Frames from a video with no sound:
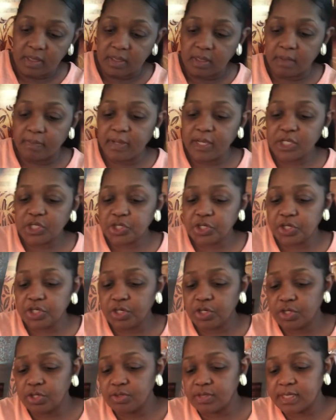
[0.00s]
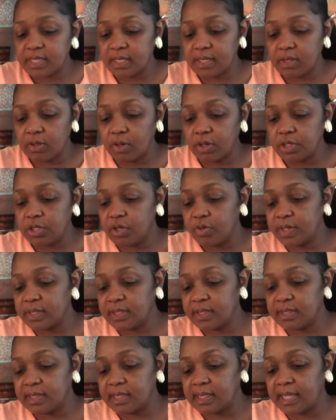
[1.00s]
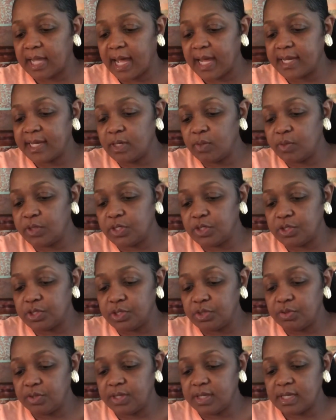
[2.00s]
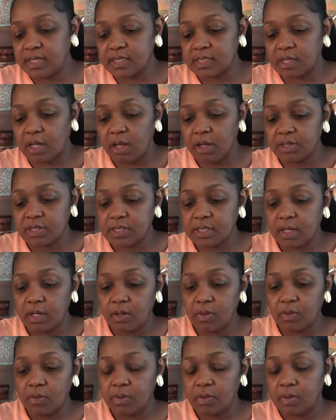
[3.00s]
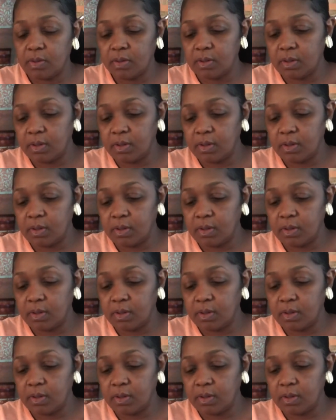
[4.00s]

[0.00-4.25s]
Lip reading: Now make sure you're using, or you're in good lighting when you do this also,